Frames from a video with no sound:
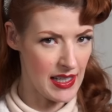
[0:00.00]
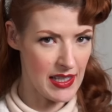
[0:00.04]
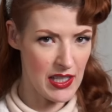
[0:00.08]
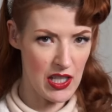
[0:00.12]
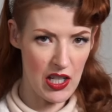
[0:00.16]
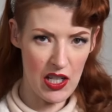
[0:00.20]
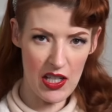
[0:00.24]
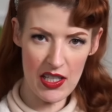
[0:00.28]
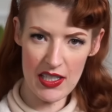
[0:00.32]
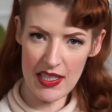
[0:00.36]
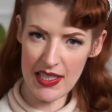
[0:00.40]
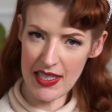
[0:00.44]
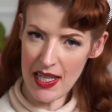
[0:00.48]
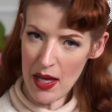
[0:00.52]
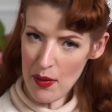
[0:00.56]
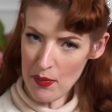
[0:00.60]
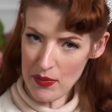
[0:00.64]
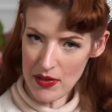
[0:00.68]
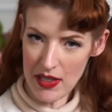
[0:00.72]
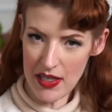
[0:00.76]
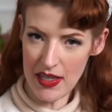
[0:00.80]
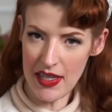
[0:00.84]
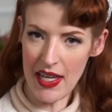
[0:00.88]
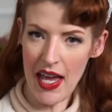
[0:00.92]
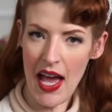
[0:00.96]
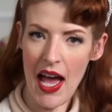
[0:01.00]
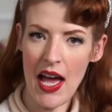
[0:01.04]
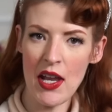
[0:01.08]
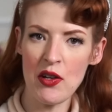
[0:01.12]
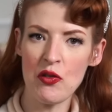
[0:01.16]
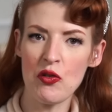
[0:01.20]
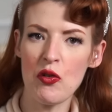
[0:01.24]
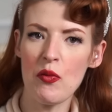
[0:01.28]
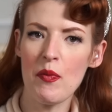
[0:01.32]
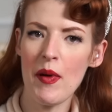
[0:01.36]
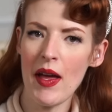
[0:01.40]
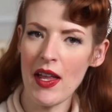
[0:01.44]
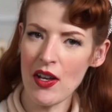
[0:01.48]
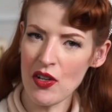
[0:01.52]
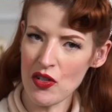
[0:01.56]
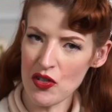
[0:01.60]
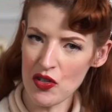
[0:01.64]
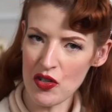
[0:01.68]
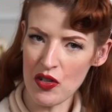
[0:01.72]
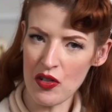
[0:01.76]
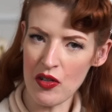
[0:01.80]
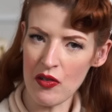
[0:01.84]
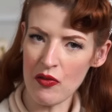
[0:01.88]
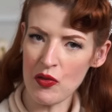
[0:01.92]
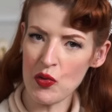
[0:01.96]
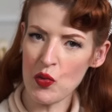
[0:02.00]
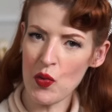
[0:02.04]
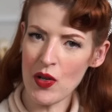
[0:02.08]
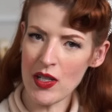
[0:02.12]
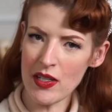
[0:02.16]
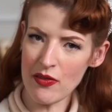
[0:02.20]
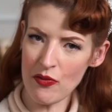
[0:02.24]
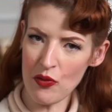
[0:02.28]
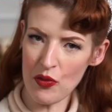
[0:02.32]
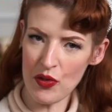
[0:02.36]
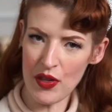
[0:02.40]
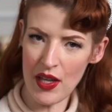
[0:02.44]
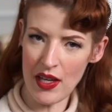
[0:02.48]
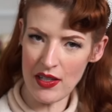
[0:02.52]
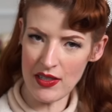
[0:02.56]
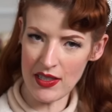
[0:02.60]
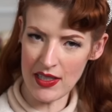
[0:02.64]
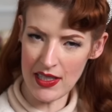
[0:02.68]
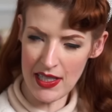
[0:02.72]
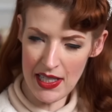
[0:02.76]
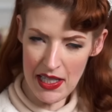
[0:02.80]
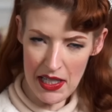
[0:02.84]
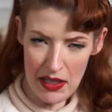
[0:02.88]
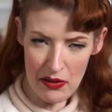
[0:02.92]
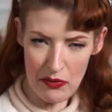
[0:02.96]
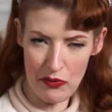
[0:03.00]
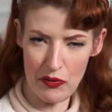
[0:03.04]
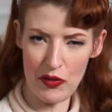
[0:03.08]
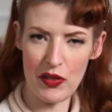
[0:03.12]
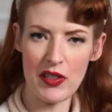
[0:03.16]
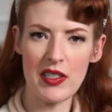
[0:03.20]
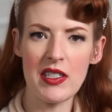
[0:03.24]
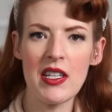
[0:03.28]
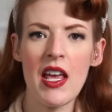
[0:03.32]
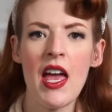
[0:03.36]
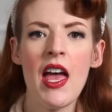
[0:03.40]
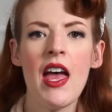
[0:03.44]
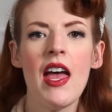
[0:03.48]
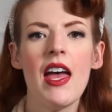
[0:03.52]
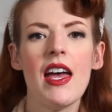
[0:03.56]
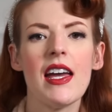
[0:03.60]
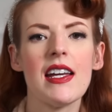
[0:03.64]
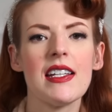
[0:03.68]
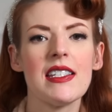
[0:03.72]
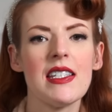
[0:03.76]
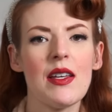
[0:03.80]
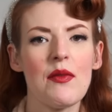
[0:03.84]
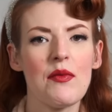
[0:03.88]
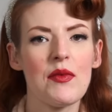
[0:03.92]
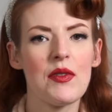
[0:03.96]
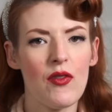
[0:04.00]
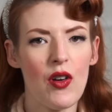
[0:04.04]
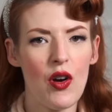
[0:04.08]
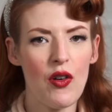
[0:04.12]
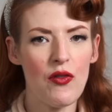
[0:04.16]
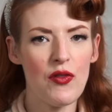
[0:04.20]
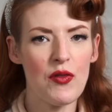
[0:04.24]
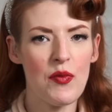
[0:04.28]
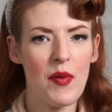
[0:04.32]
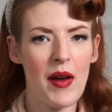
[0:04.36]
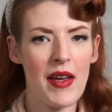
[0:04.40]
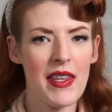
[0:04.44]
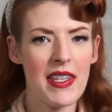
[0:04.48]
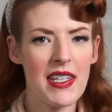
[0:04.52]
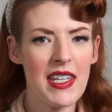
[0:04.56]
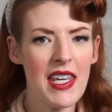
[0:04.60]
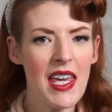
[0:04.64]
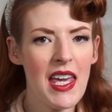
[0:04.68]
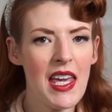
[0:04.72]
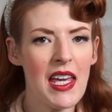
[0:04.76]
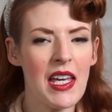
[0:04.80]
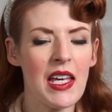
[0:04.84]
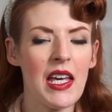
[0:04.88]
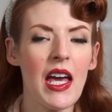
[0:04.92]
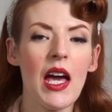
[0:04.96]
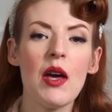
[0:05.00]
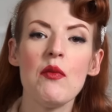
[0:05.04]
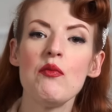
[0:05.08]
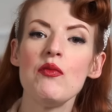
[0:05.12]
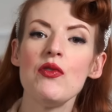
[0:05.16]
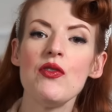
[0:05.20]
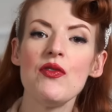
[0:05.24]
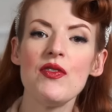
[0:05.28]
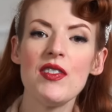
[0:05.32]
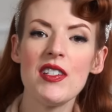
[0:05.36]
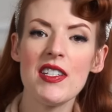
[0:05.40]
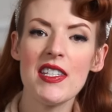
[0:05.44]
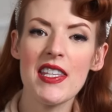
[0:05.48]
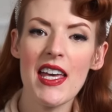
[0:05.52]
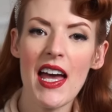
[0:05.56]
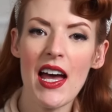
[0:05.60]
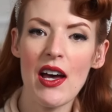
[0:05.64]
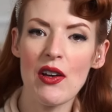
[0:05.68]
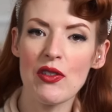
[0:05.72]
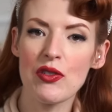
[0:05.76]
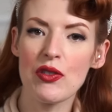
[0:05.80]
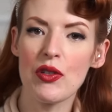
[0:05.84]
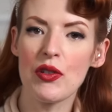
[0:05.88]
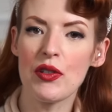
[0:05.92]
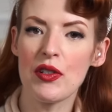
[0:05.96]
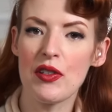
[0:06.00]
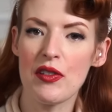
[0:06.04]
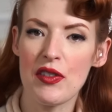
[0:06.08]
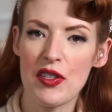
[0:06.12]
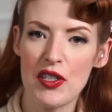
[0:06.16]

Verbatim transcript: she accepted the annual pension of 24,000 livres offered by the king and moved to the household of